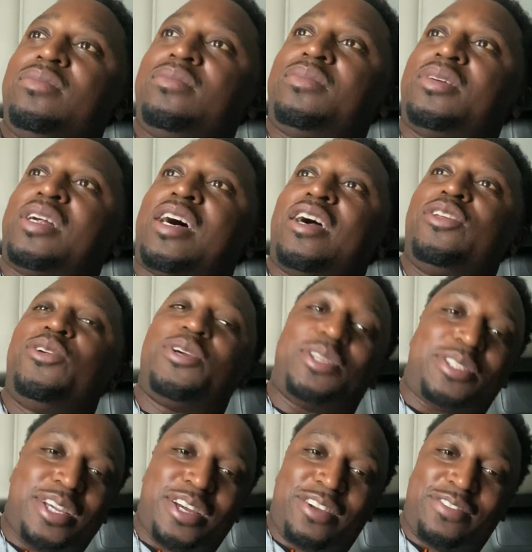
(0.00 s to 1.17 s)
But you can
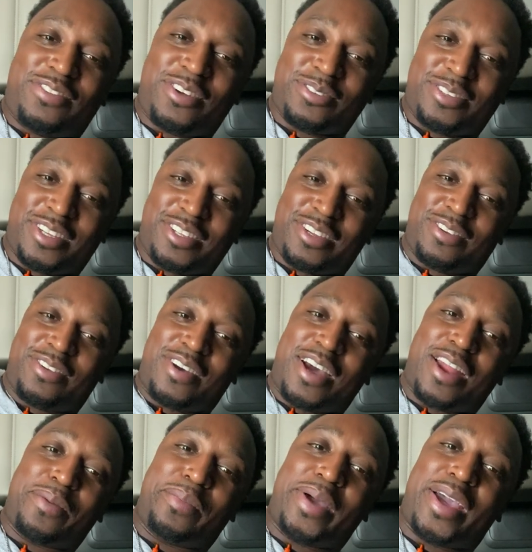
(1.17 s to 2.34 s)
tell the folks that don't know how
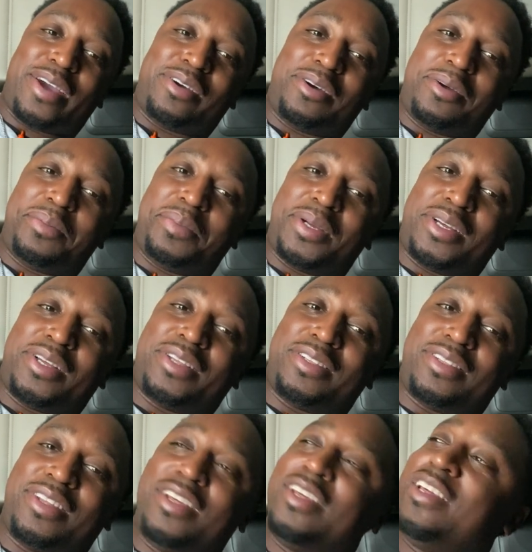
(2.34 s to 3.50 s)
to back up,
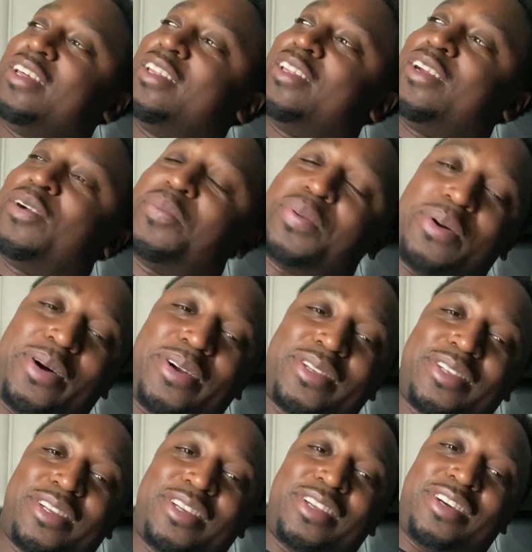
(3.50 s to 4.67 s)
because they're parked
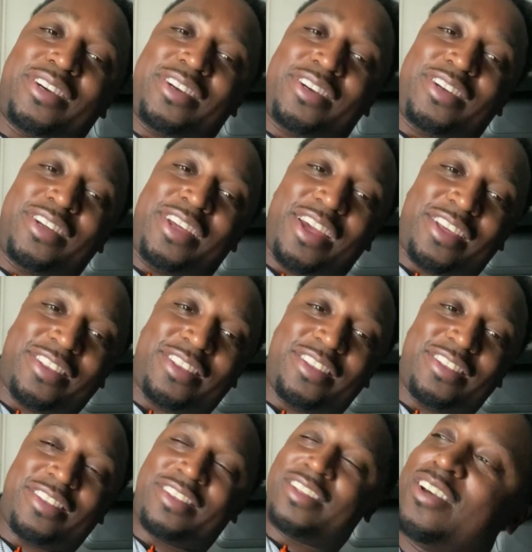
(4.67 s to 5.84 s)
in the
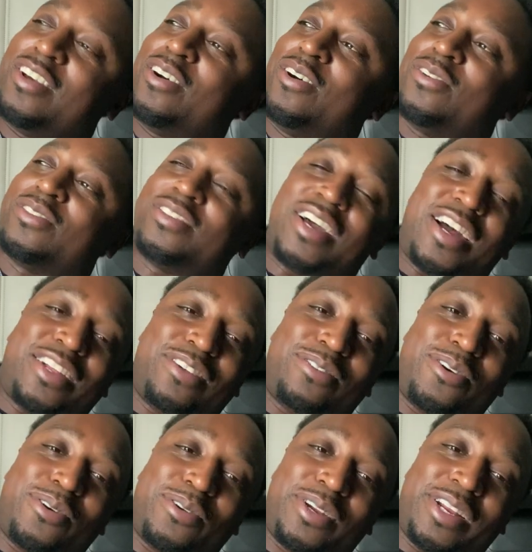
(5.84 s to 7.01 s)
exits, on the side of the
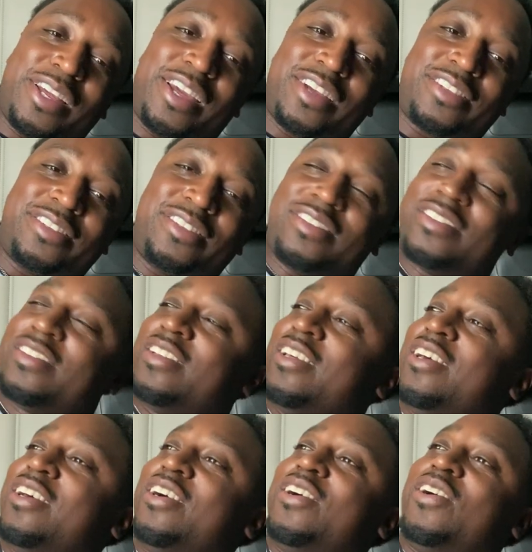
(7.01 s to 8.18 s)
road of the exits,
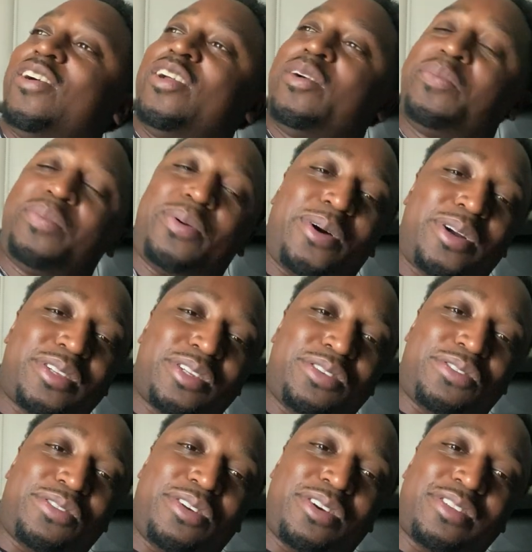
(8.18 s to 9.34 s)
or they're parked at the
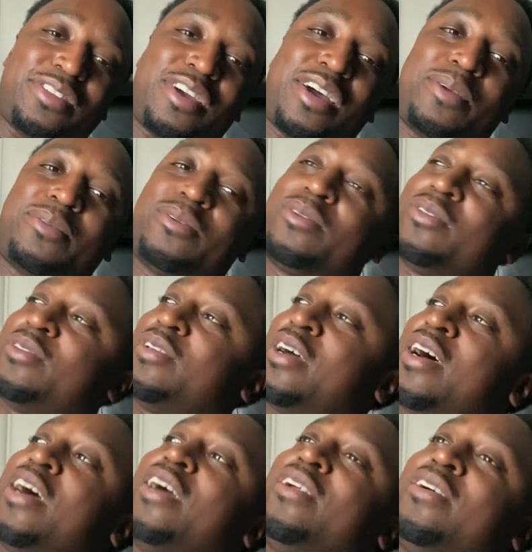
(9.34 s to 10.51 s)
truck stops on the
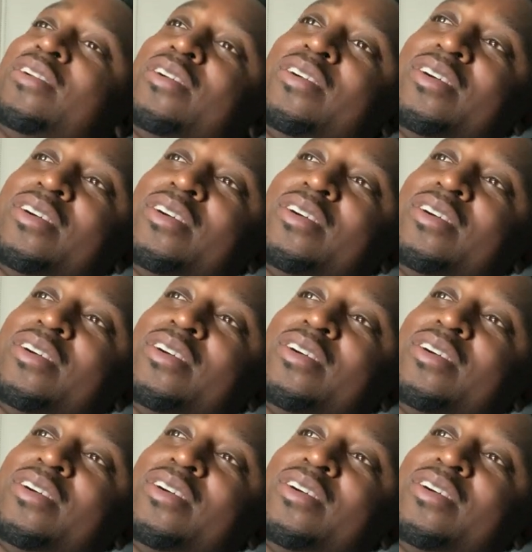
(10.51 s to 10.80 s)
side of